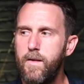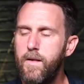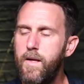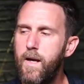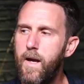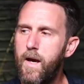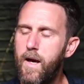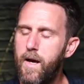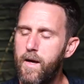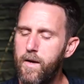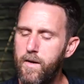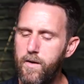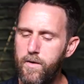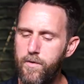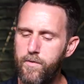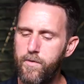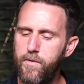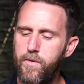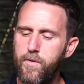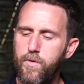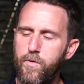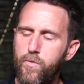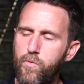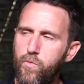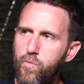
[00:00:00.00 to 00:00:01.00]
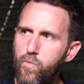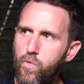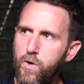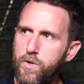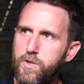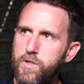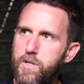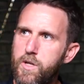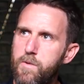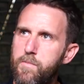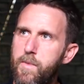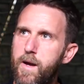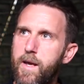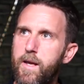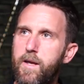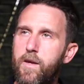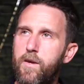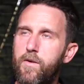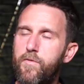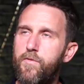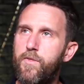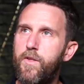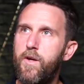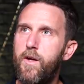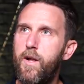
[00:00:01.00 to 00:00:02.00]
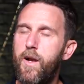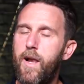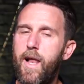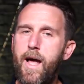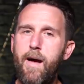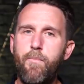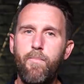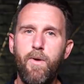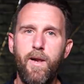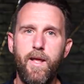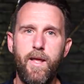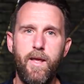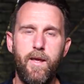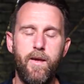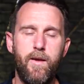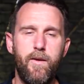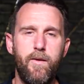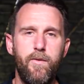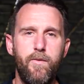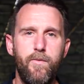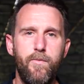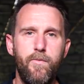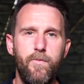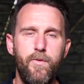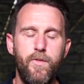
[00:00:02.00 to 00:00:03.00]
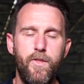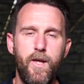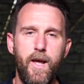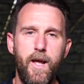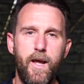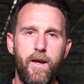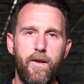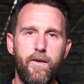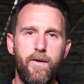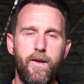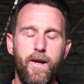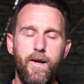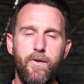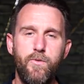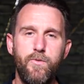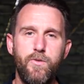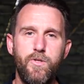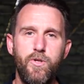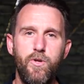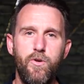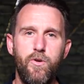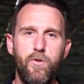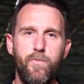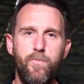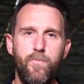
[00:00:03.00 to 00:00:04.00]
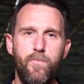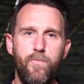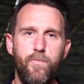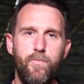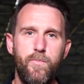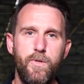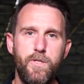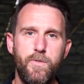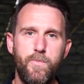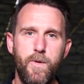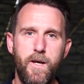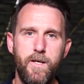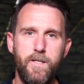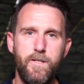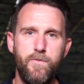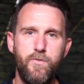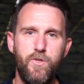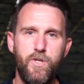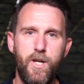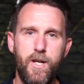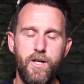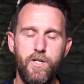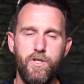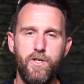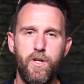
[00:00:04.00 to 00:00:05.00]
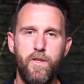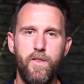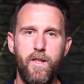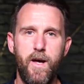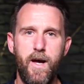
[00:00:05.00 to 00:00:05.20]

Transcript: Yeah, and what do you make of the lab leak thing? How has your perspective changed on